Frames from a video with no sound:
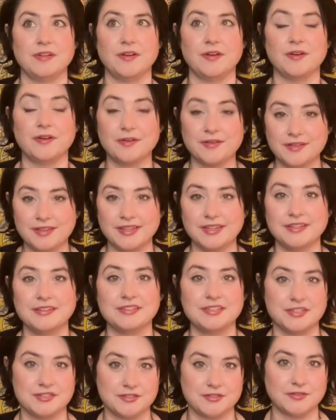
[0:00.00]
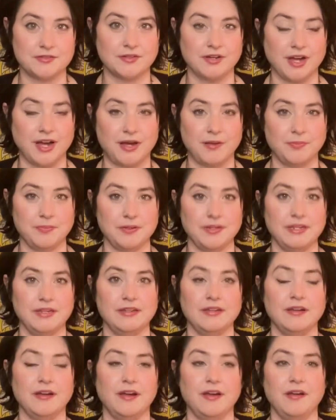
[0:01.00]
early digital
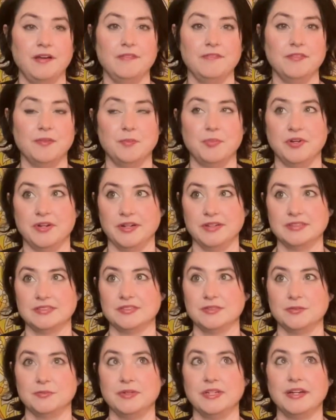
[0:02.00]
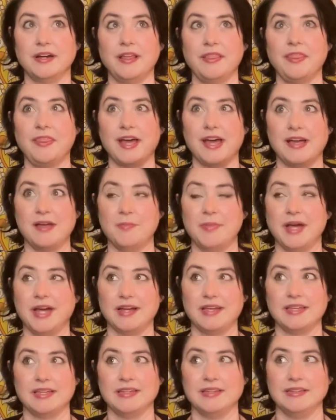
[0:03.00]
copy of the book. So we got that
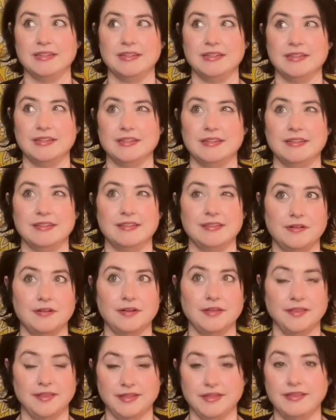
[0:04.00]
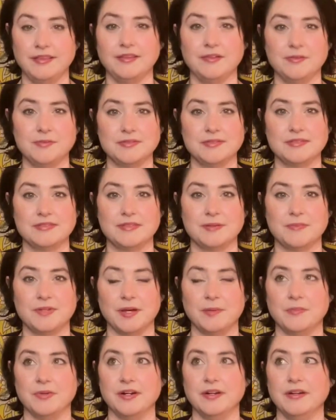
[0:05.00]
back in, I think it was in
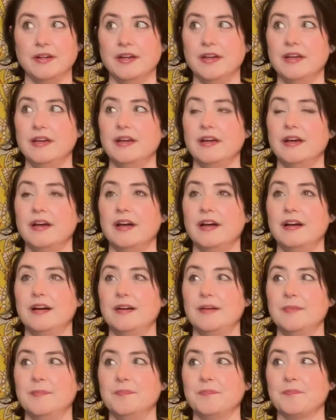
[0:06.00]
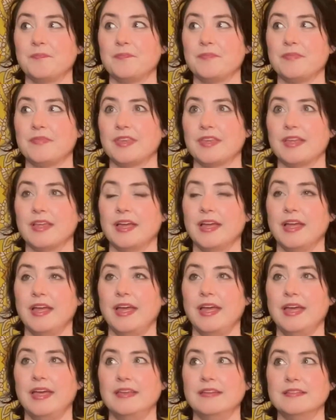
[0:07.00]
September. Um,
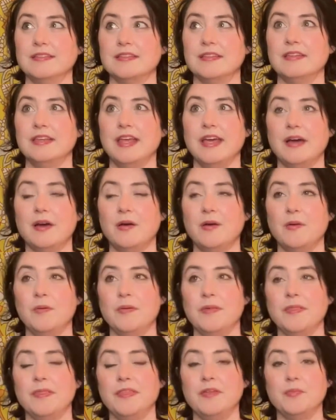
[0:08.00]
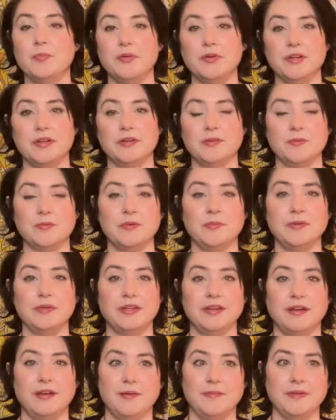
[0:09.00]
and now the book will be
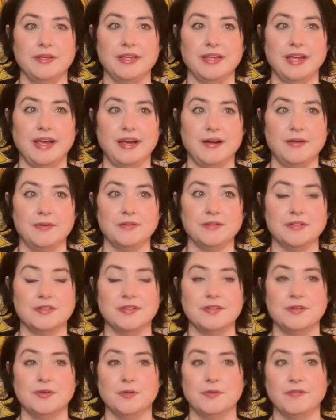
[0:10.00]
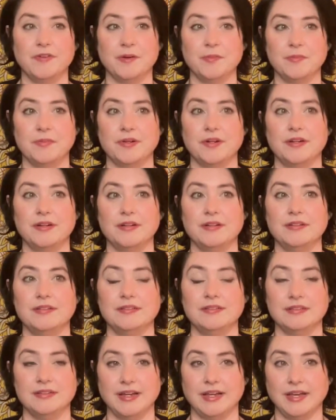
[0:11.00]
coming out November
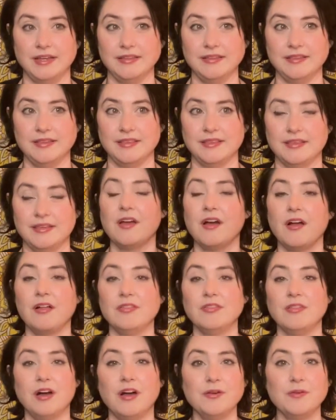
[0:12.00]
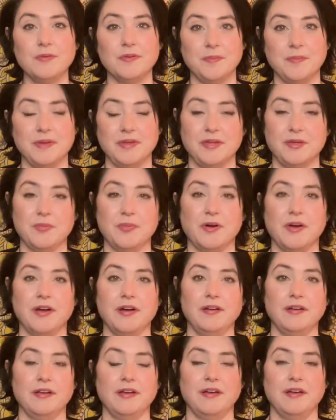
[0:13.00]
9th. Along with being
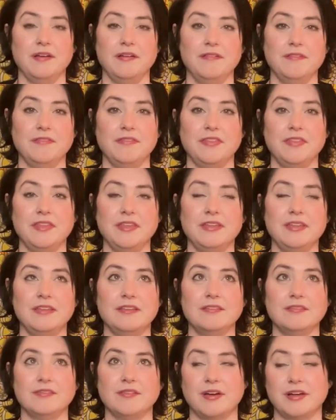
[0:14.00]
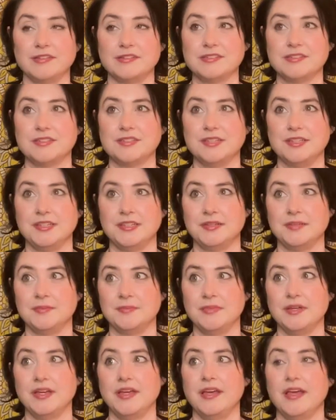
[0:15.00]
part of the launch
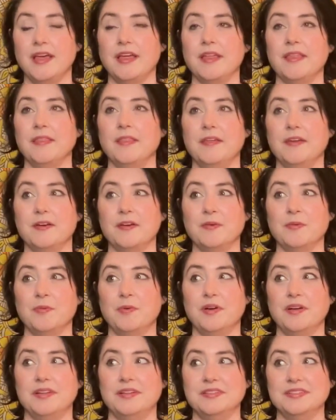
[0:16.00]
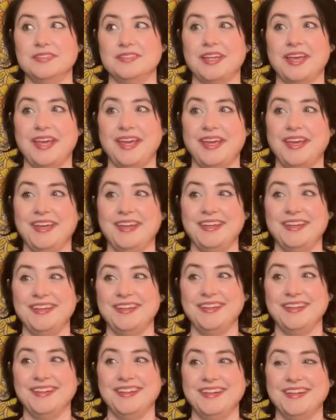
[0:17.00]
team, there was
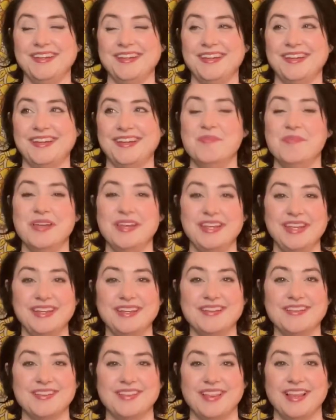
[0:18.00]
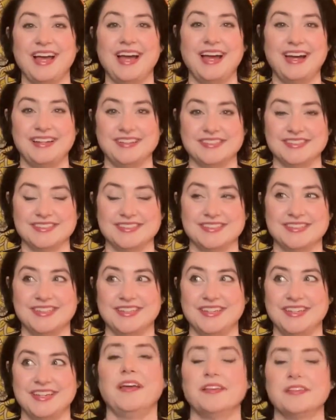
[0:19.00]
a mini class.
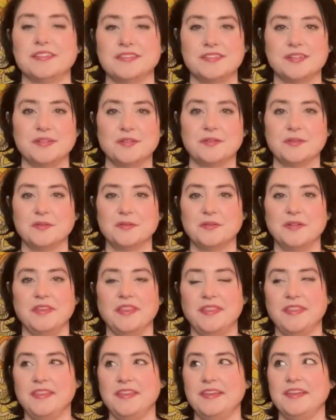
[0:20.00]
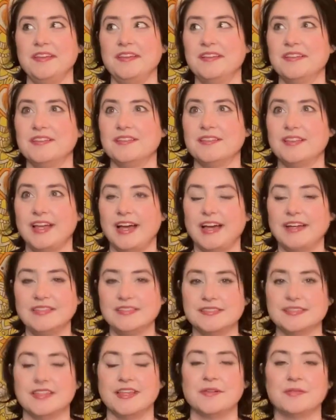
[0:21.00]
So the
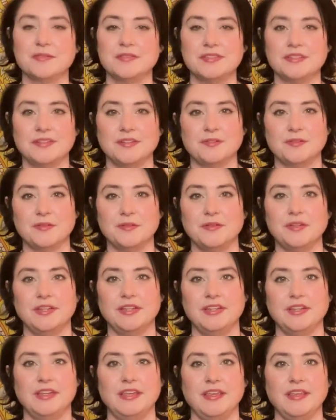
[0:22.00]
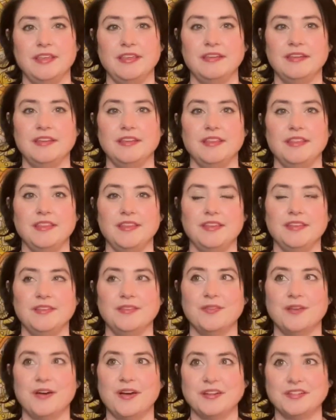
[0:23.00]
class that was included in the
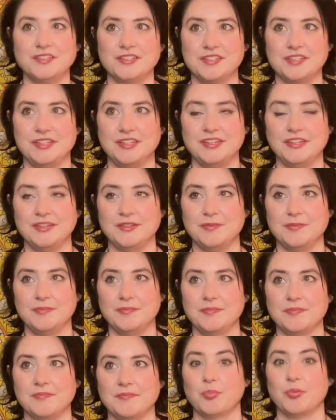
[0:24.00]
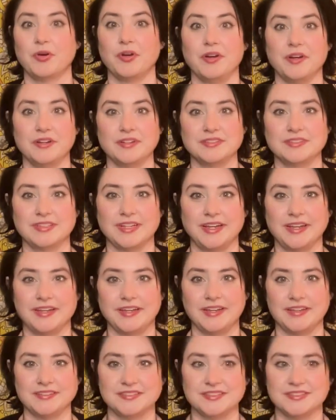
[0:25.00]
launch team perks, I
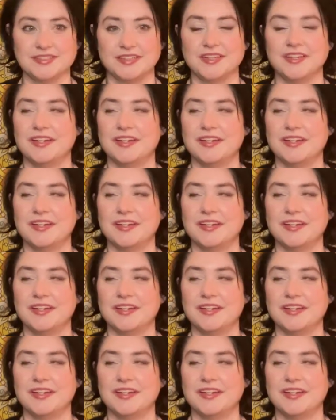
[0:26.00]
guess,